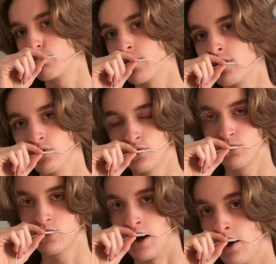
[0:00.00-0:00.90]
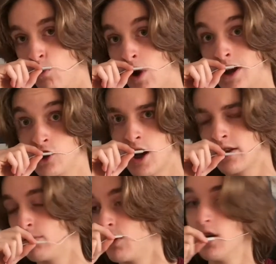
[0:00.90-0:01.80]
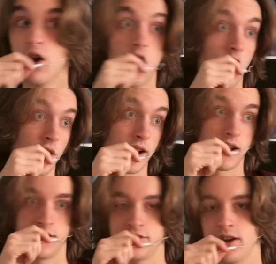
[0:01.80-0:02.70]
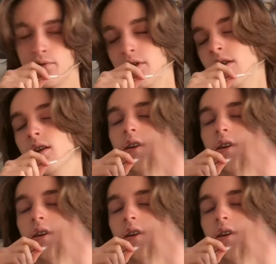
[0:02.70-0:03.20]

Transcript: with sprinkles, white chocolate, all that kind of stuff.